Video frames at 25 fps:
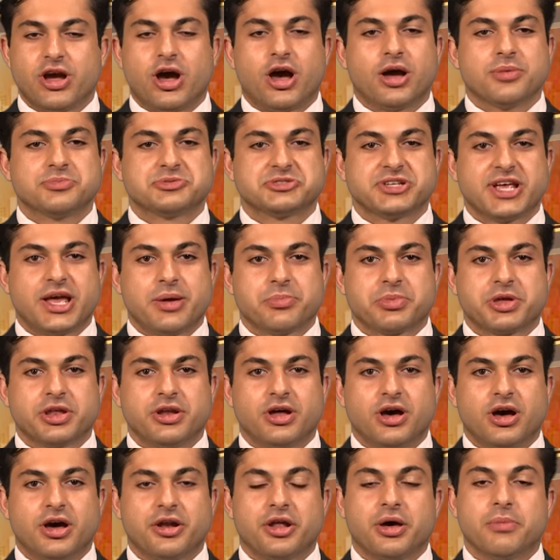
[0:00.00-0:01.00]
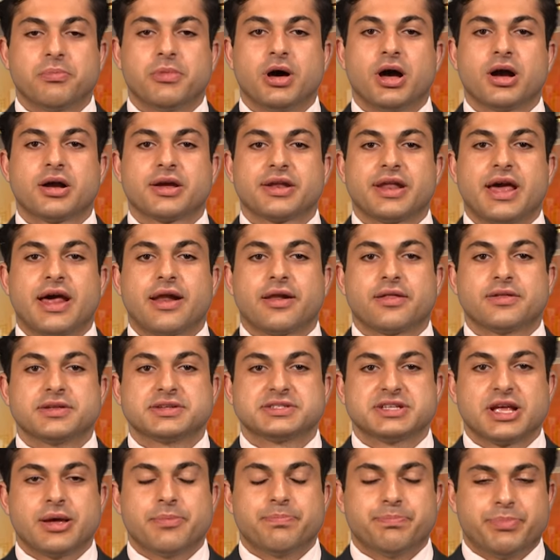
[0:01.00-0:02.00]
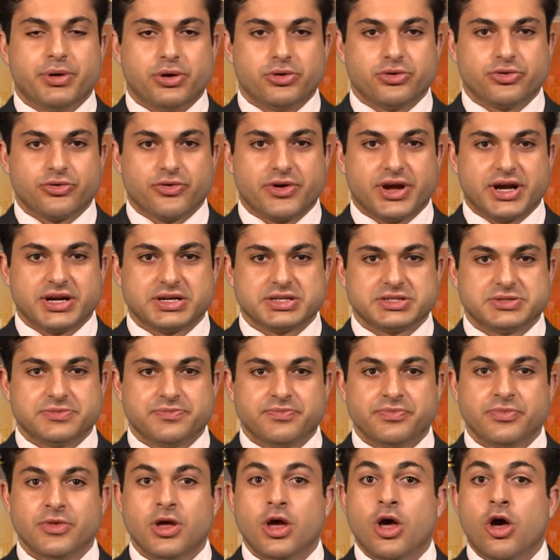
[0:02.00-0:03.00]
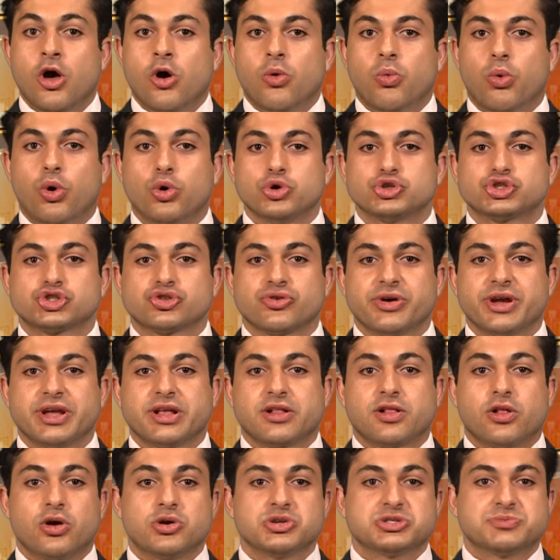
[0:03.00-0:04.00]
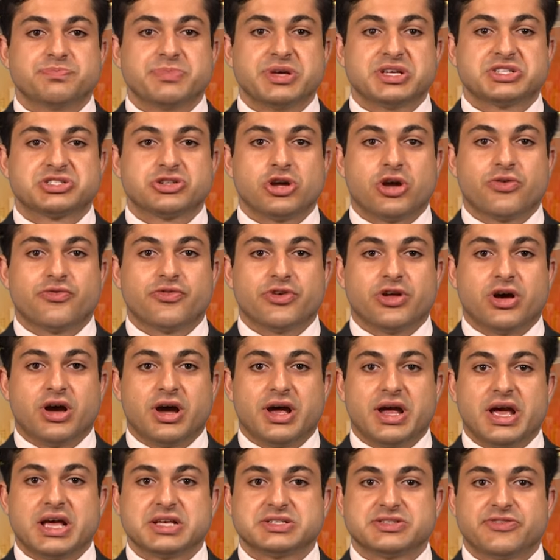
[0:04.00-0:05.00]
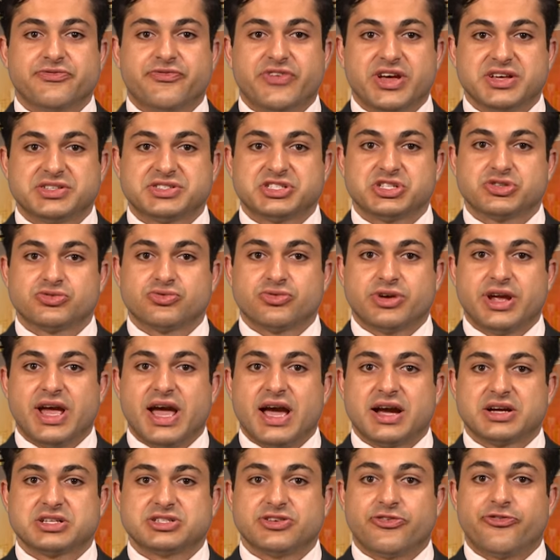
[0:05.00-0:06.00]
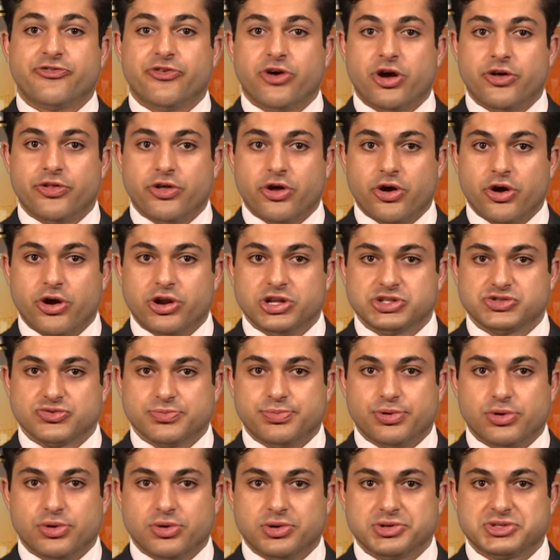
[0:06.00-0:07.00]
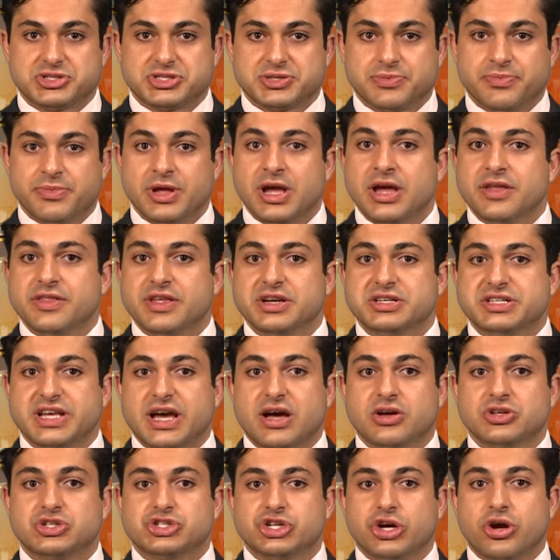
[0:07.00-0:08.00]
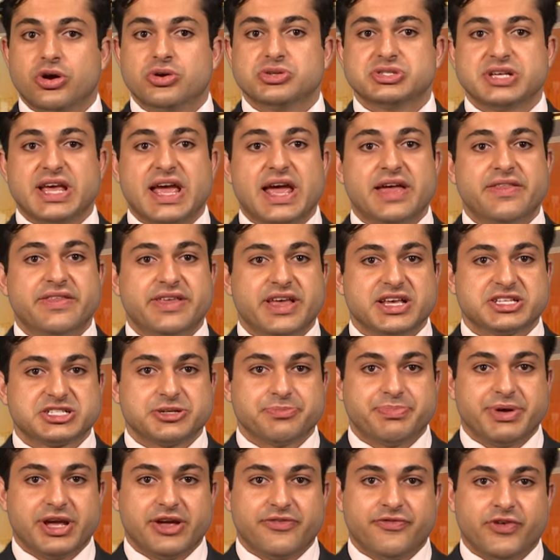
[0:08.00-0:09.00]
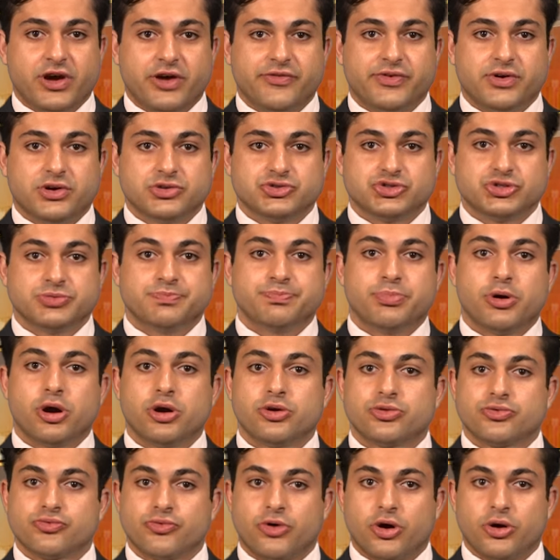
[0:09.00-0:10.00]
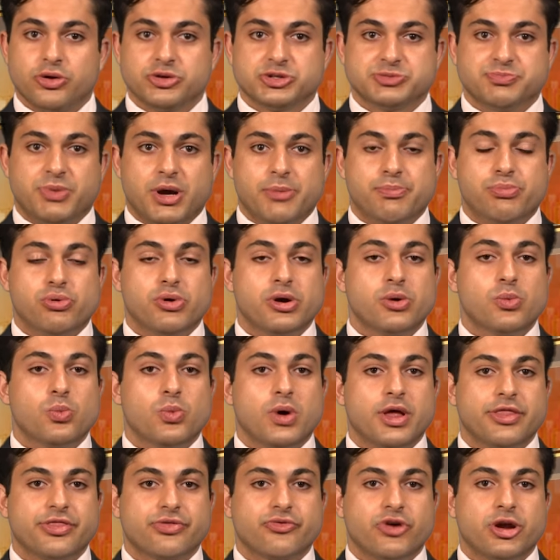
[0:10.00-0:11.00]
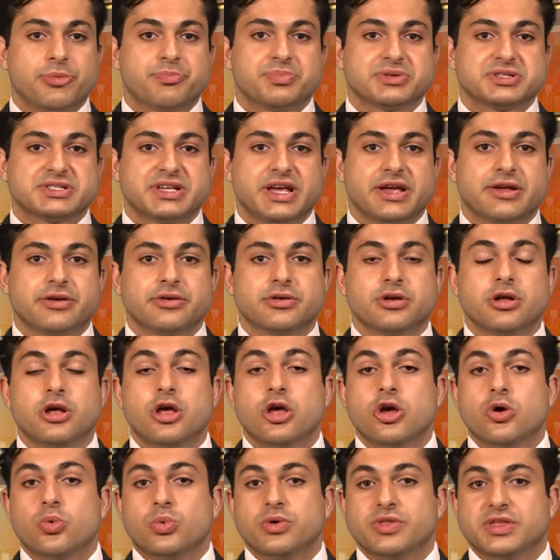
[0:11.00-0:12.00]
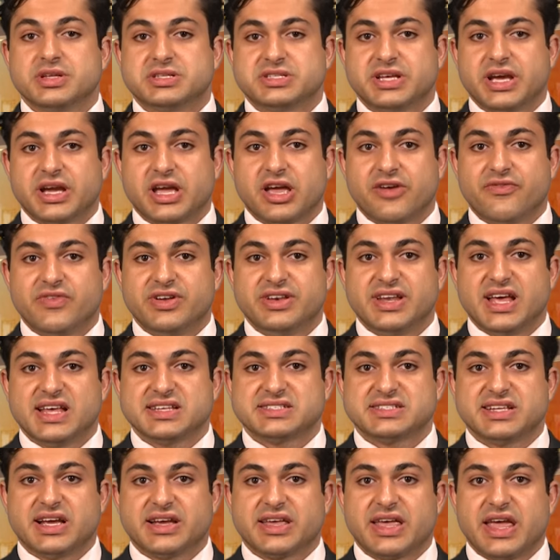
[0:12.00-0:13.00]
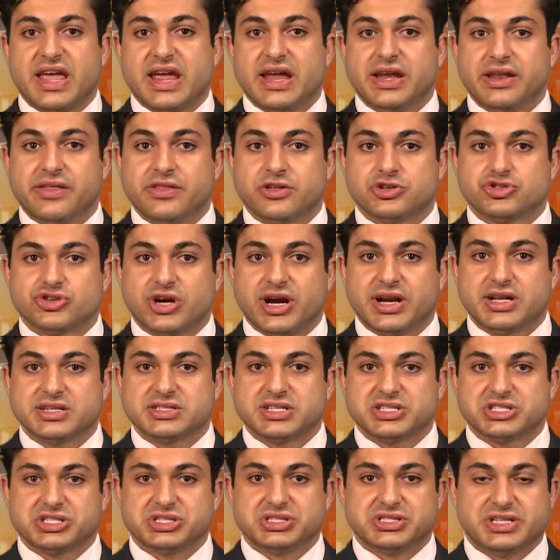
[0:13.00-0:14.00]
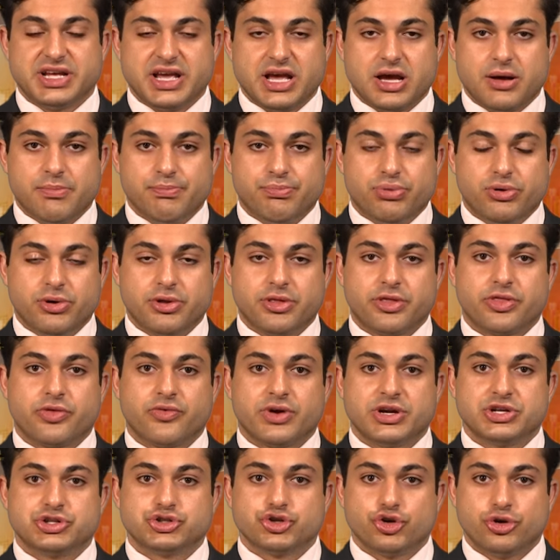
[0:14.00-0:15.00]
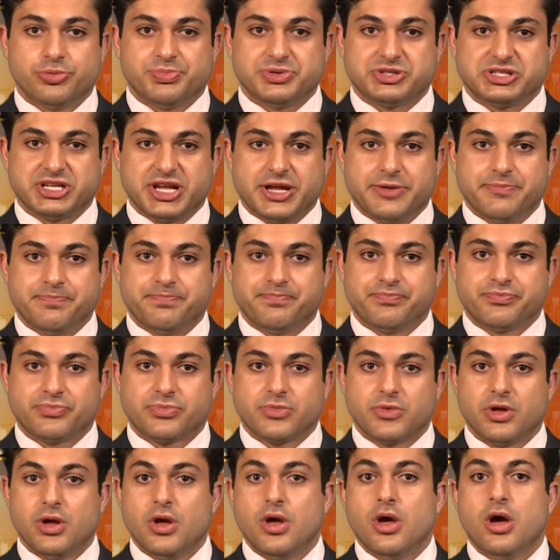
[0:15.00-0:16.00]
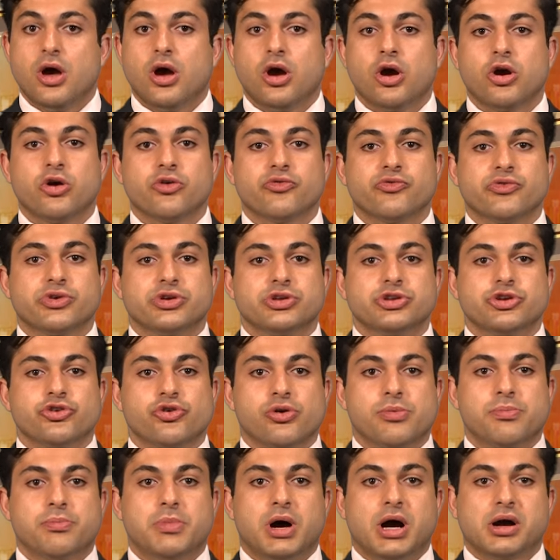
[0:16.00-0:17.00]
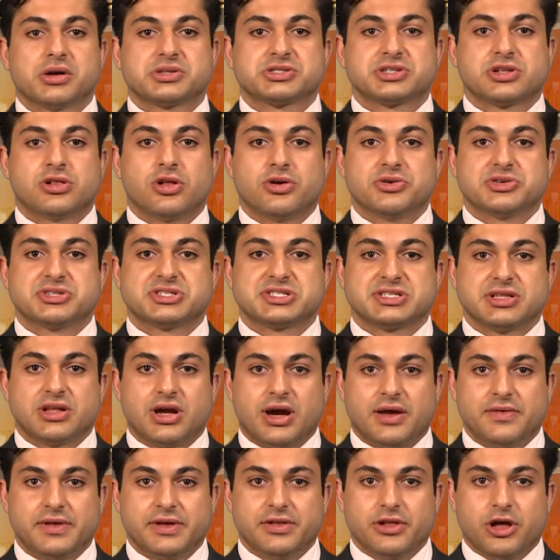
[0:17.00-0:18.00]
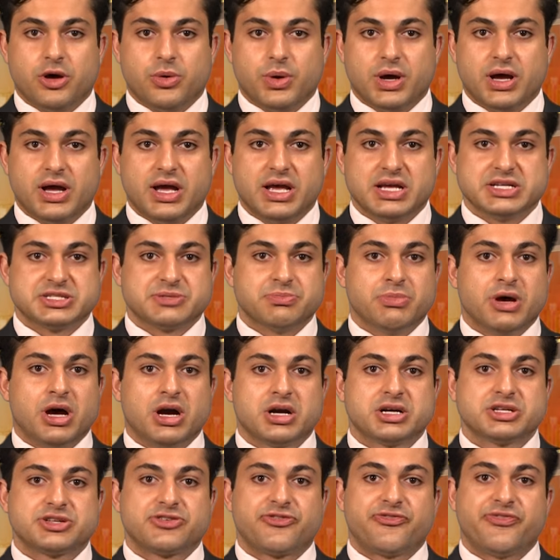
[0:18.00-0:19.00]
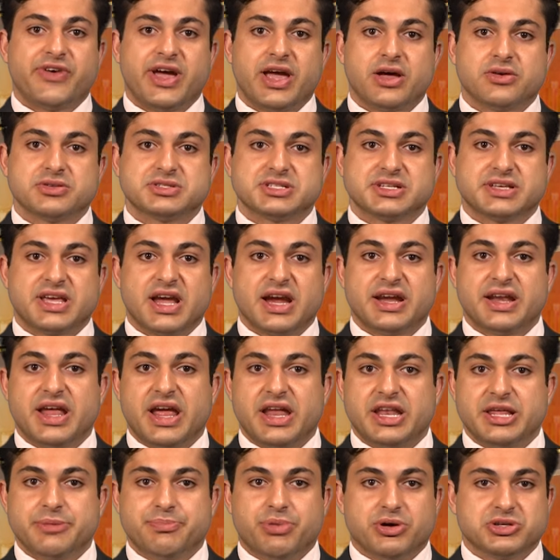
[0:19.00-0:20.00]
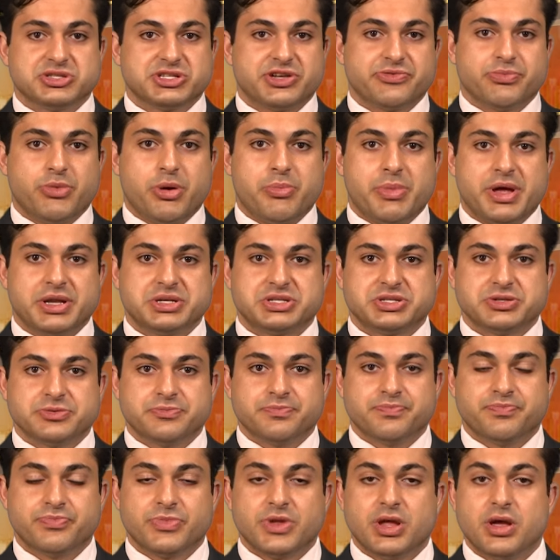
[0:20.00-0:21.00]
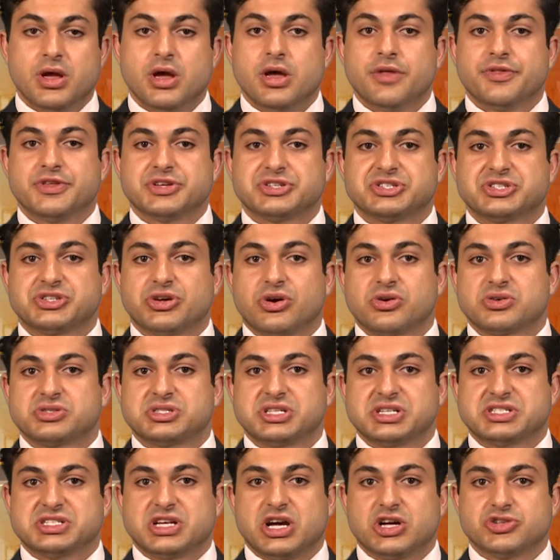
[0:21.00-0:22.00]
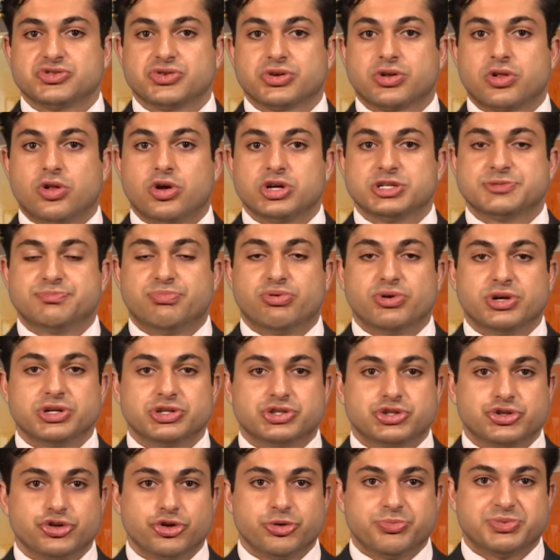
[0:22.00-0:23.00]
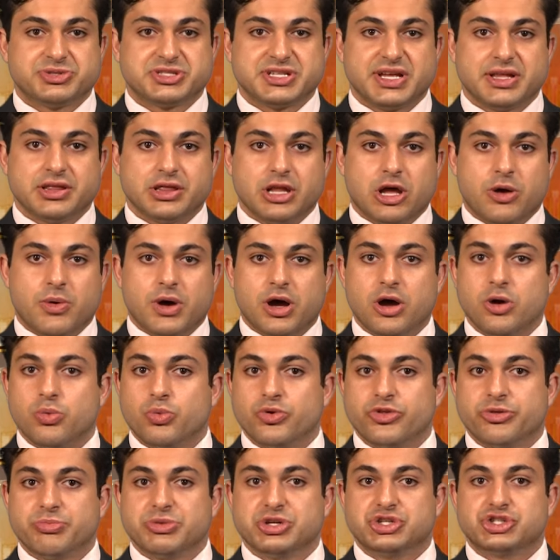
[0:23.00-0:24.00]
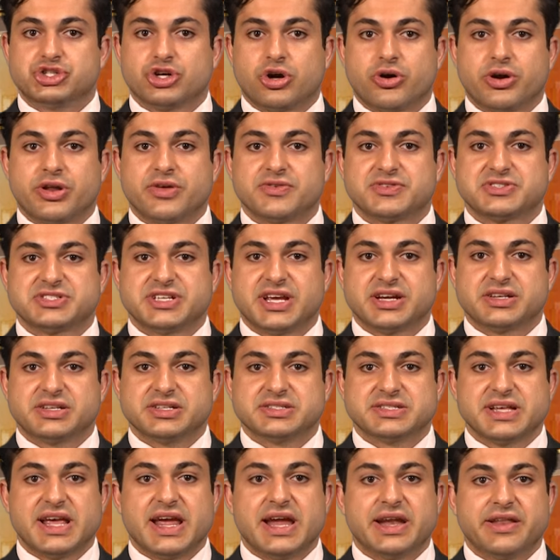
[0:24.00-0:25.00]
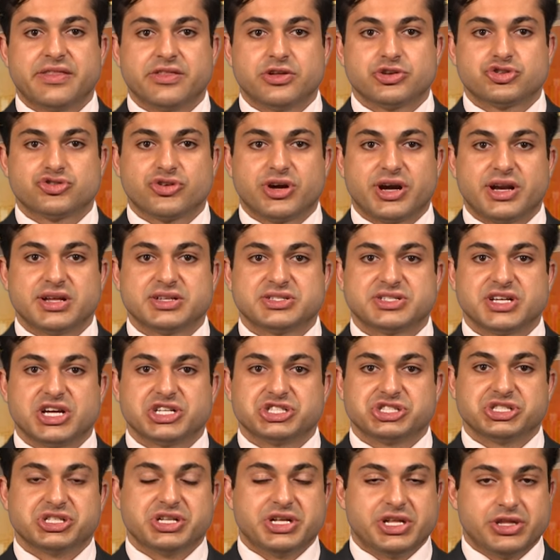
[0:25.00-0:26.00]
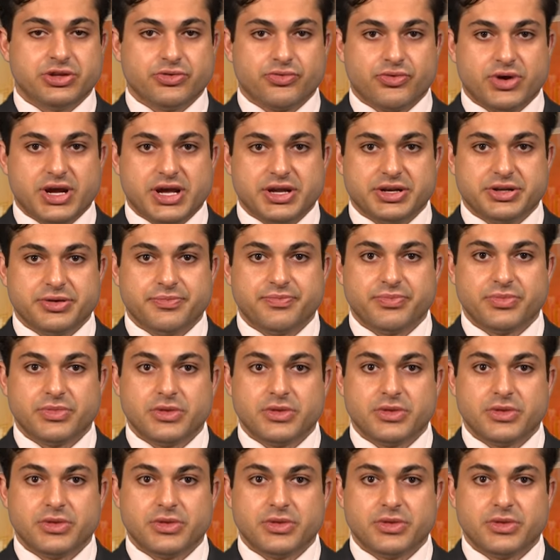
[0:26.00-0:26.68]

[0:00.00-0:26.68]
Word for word: I'm Sam Kanan, a market analyst at Bell Direct. Wall Street closed mixed overnight as investors react to further earnings reports. The Dow Jones and the S&P 500 both rose by 0.13%, with the tech-heavy Nasdaq ending the trading session down 0.32%. Over in Europe, markets closed slightly lower as markets failed to gain any positive momentum. The STOXX 600 closed 0.2% lower, with the majority of sectors ending the trading session in the red.